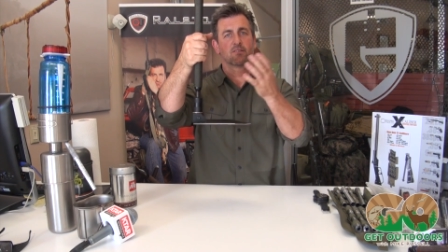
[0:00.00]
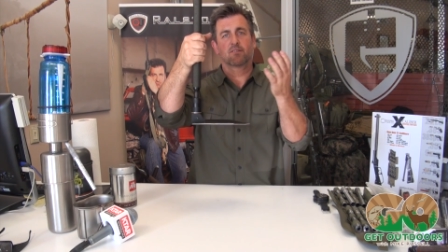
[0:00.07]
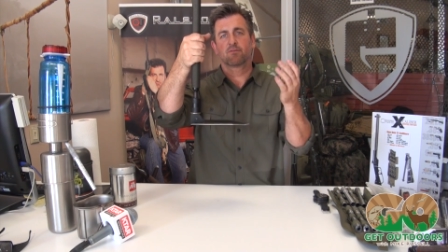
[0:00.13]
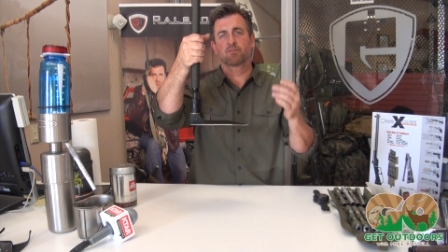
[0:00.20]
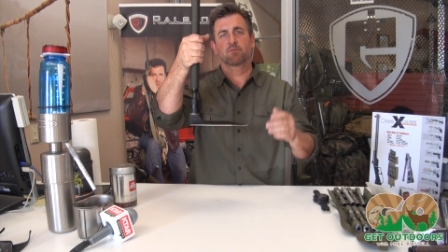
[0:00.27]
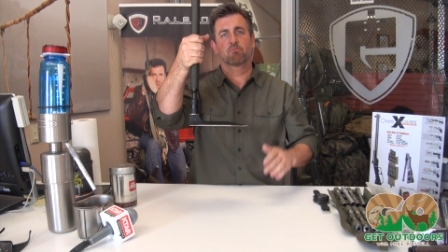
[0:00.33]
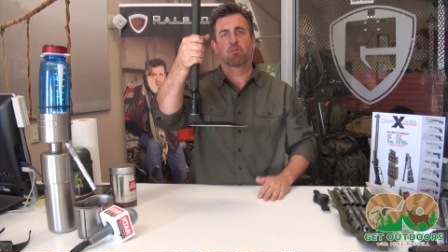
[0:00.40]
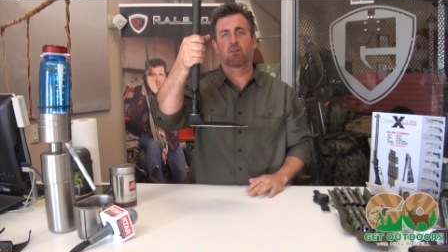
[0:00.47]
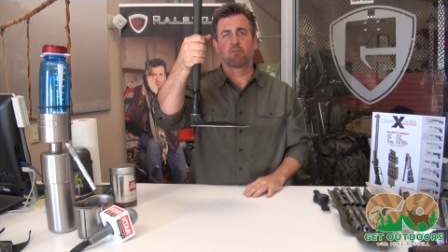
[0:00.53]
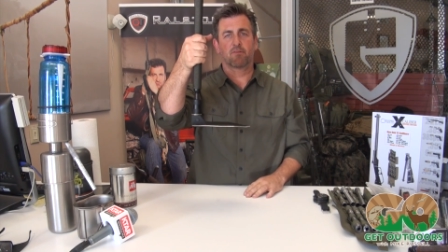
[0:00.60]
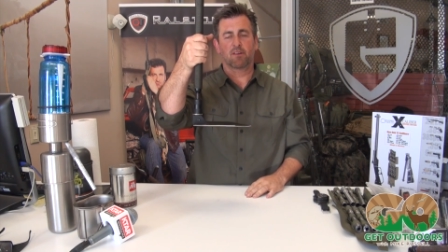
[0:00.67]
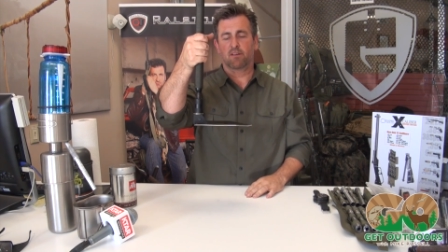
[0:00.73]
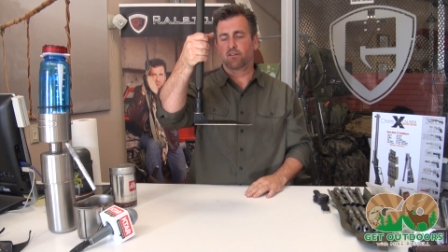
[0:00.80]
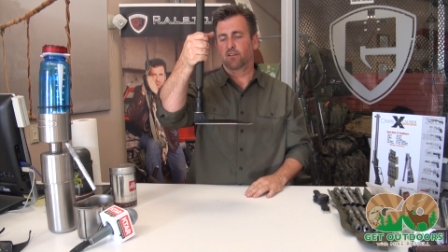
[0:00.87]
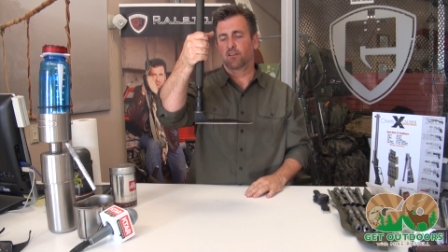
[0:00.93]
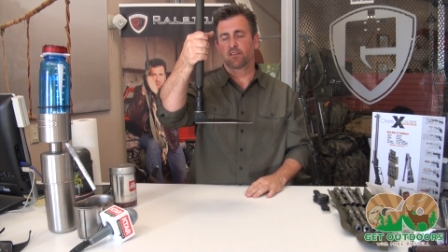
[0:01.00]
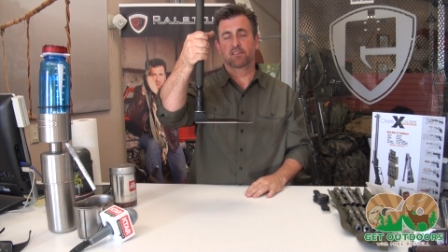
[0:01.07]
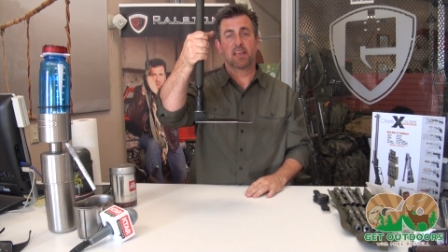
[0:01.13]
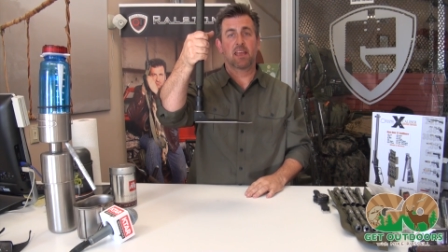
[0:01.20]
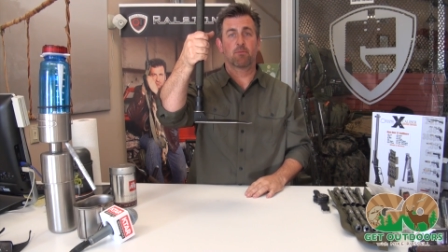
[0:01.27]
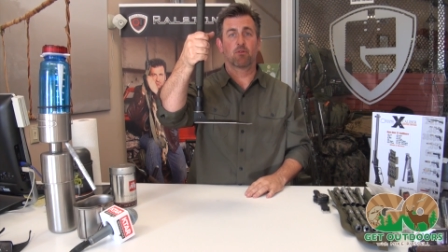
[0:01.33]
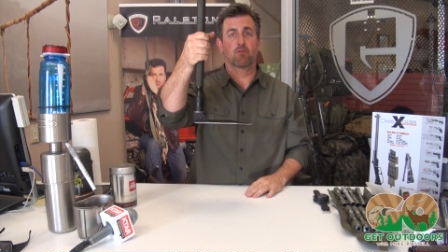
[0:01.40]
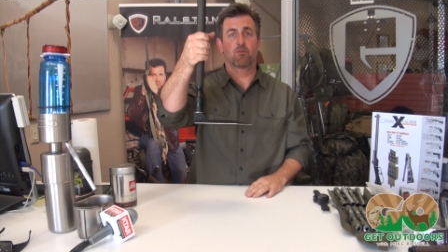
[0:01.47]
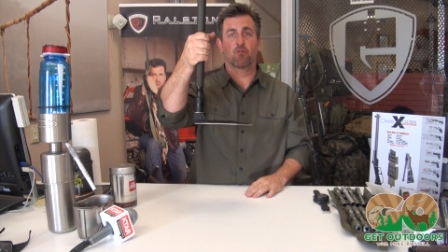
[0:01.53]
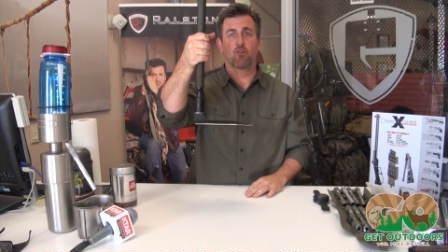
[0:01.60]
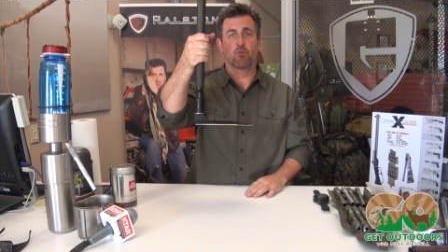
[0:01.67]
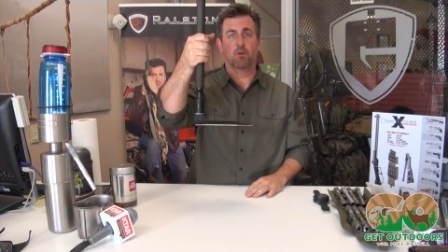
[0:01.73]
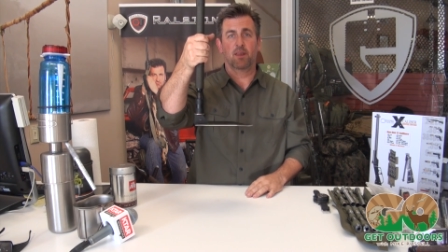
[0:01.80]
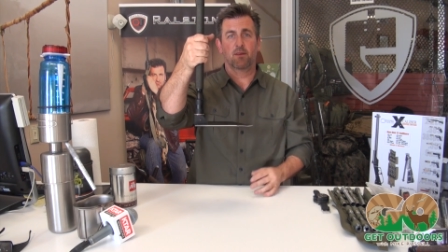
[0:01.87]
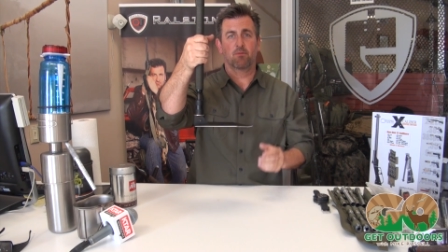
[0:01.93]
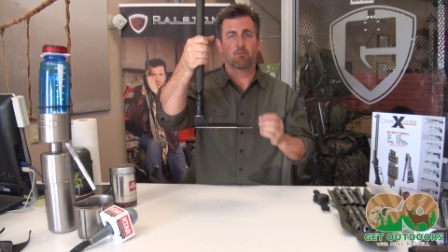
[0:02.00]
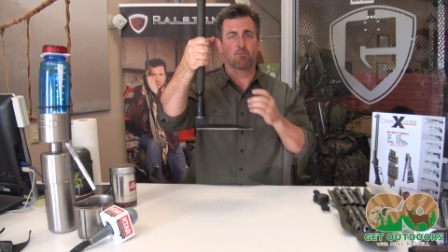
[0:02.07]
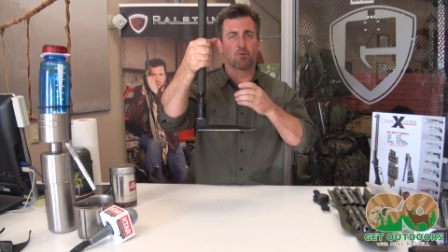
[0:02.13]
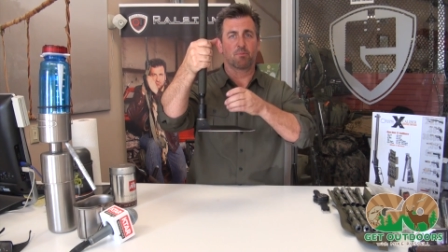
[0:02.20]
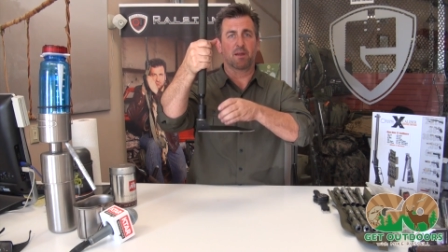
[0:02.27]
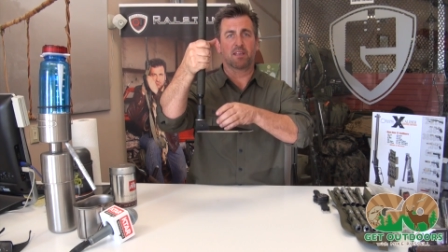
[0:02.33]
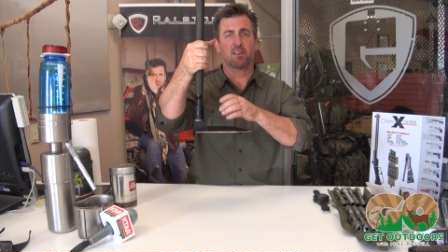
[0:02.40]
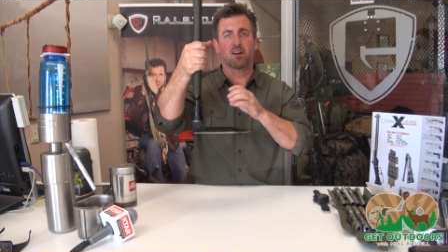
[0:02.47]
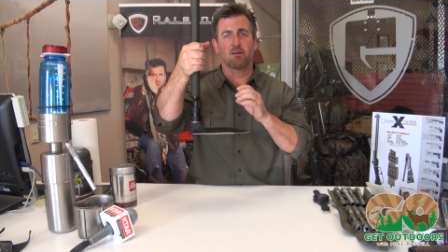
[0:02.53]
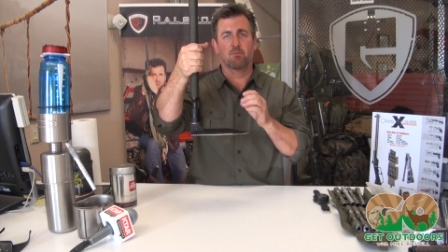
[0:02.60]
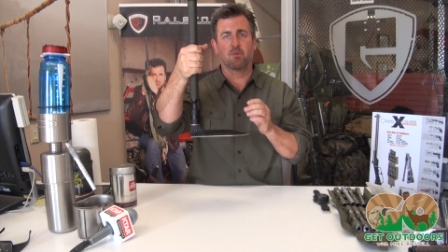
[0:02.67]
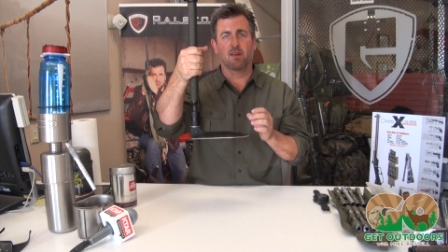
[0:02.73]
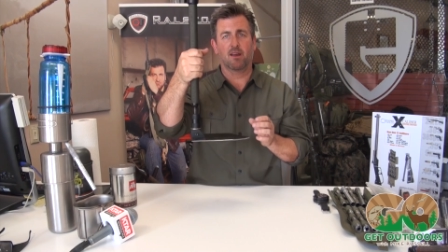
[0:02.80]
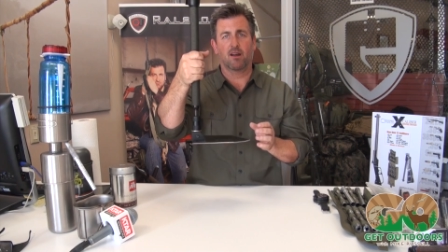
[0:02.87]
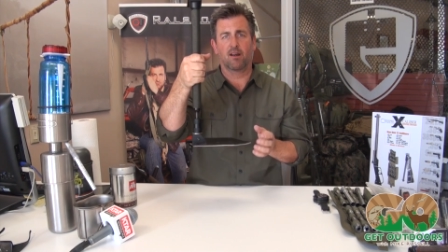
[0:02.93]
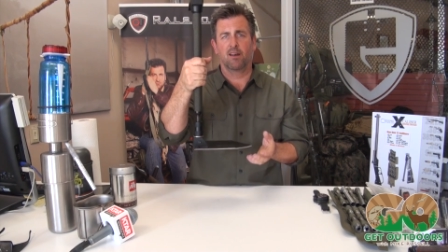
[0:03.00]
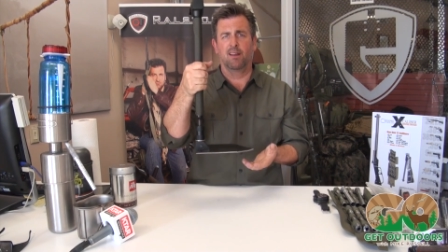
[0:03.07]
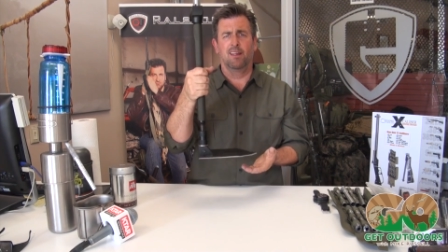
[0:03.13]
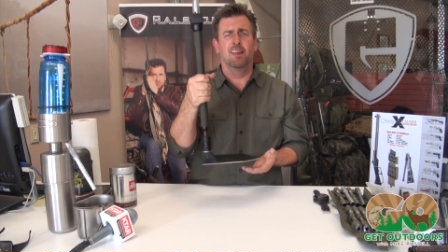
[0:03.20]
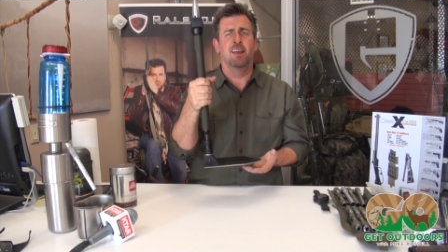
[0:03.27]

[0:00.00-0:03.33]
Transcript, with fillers: It was a perfect little table for me. Put my cup there.